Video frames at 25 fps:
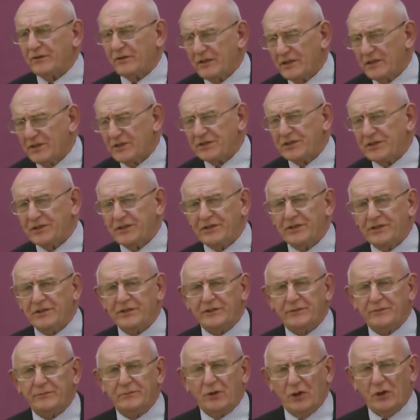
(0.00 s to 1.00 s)
Christians
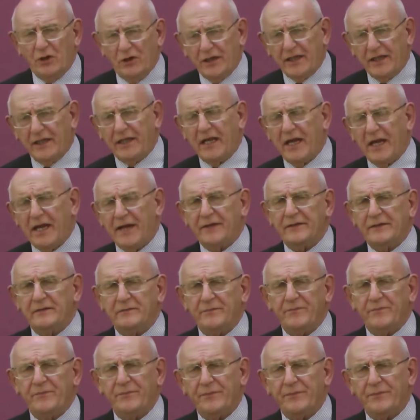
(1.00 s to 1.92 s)
and born again